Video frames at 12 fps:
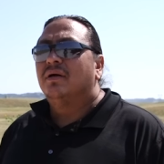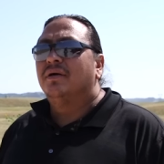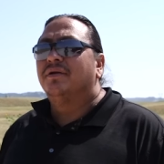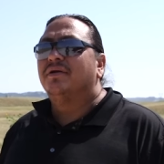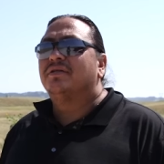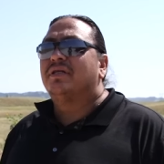
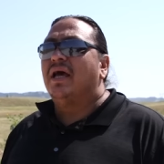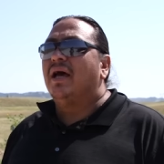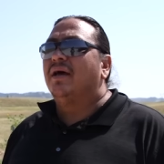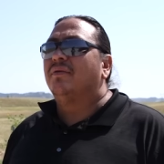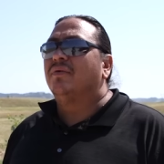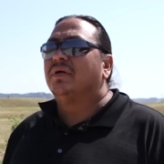
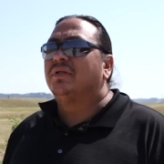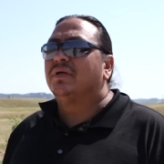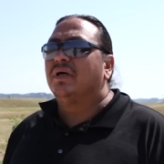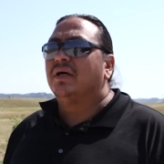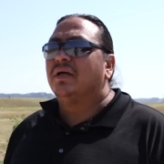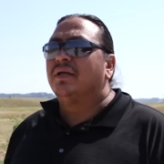understand what
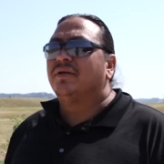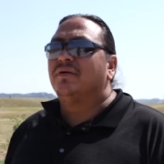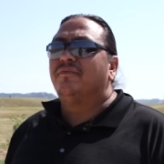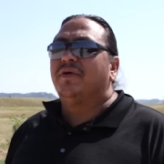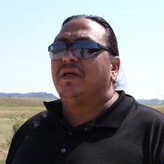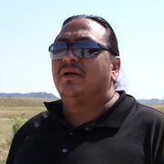the
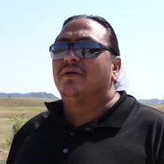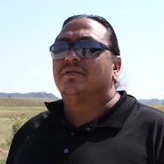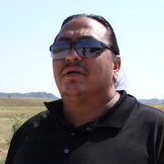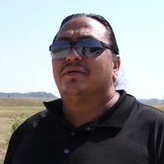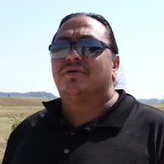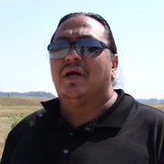
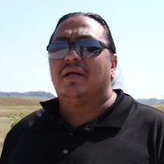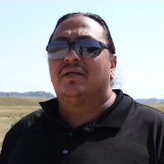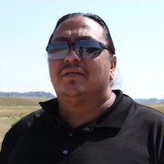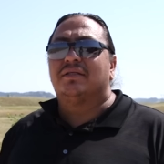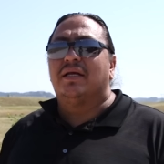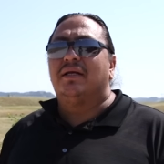interveners are trying
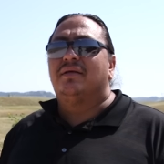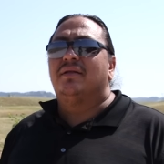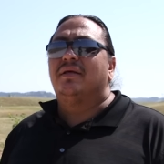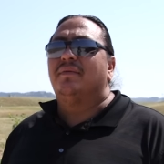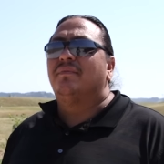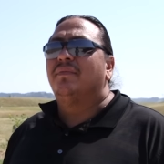to say to
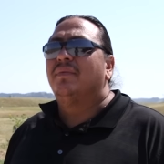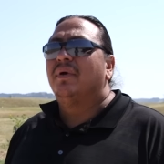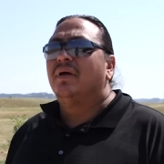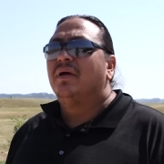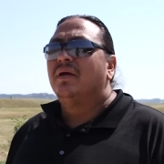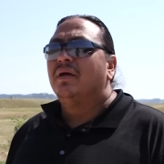them,
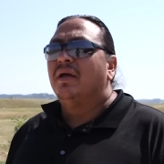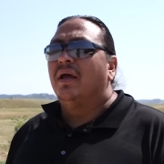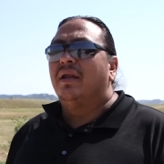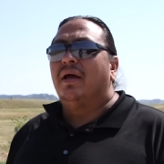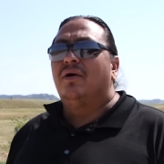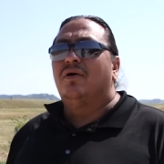
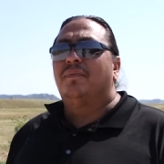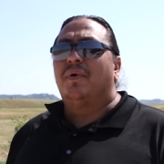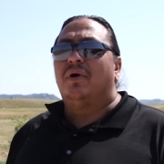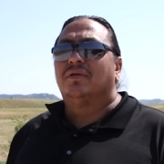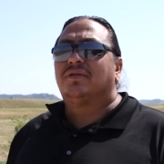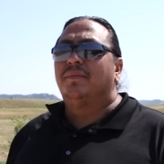and I hope
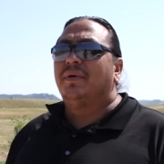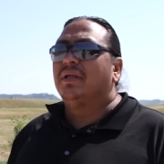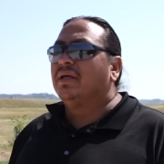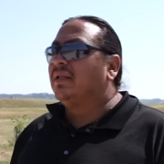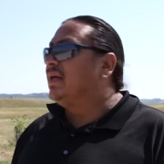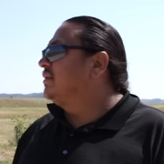
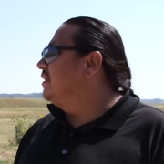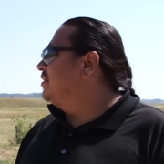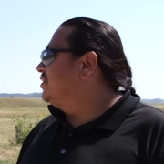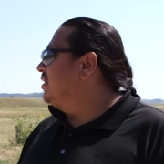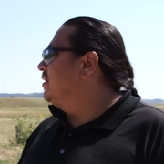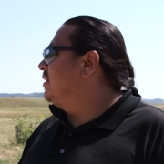ultimately that they
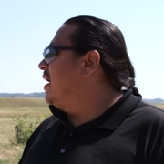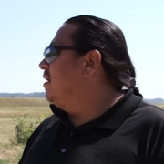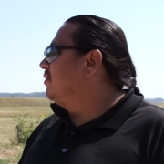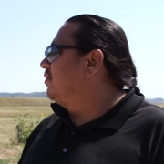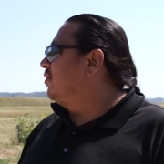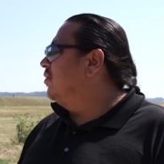shut
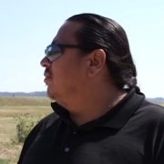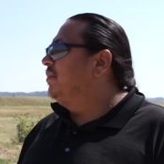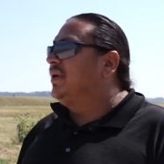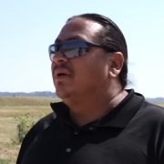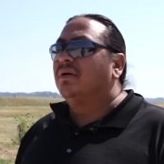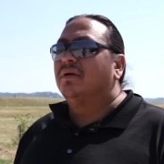down Crow
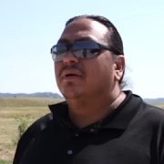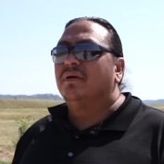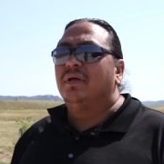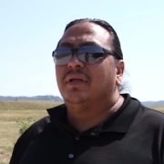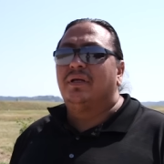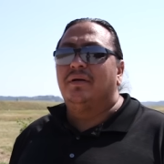Butte
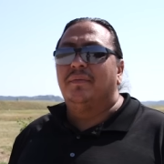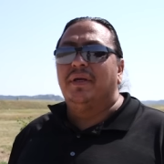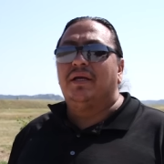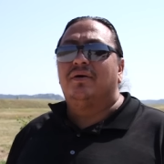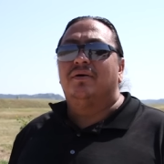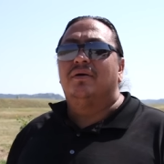and
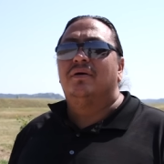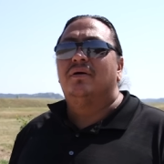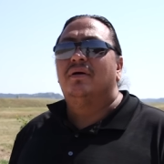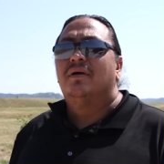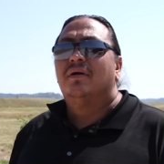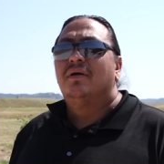Cameco
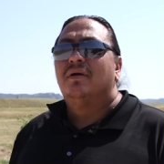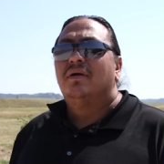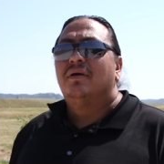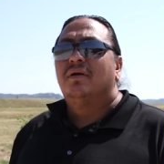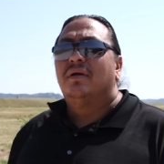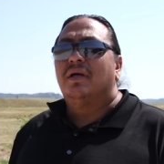
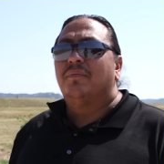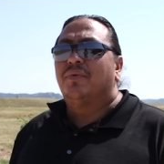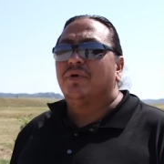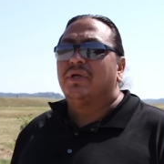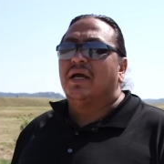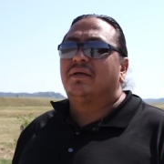and
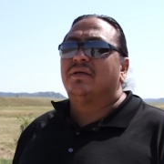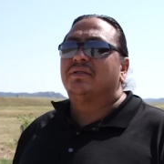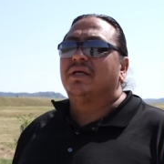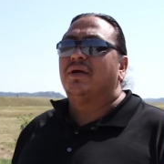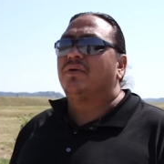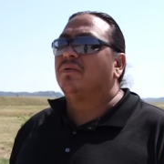protect the
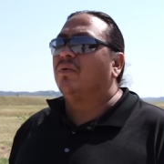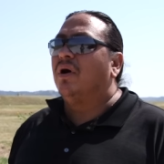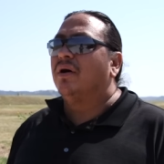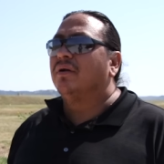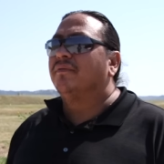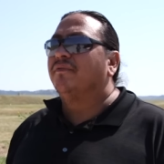sacred
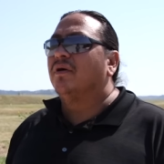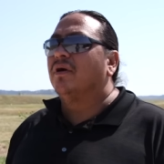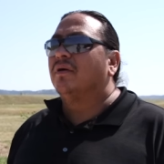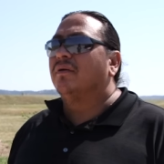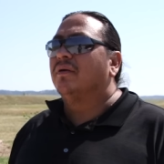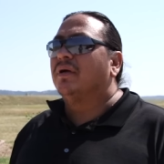water for
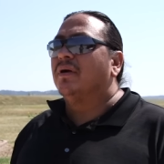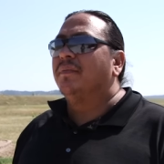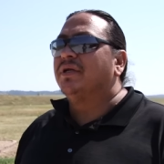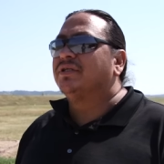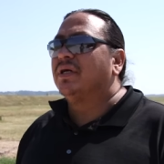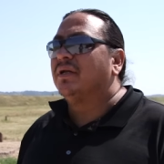our
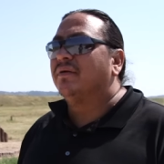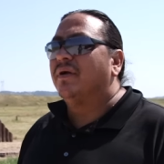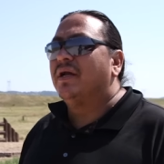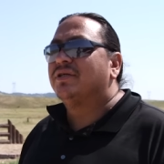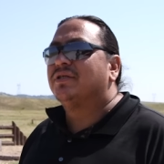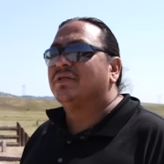coming
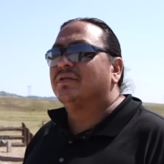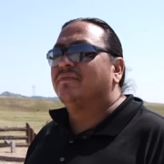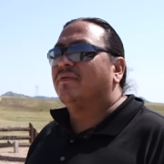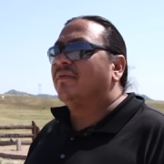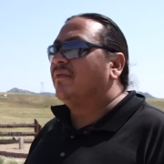generations, of,